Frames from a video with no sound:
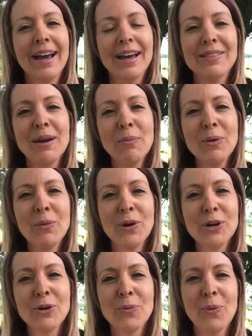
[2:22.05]
And then we
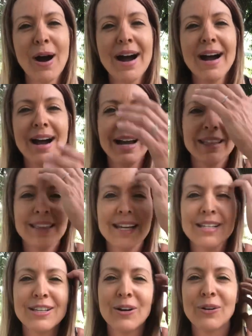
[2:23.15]
wonder why
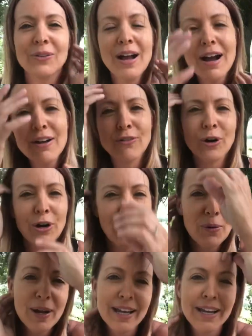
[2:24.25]
things in our life are
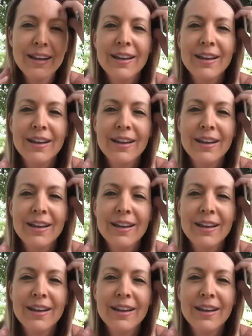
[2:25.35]
going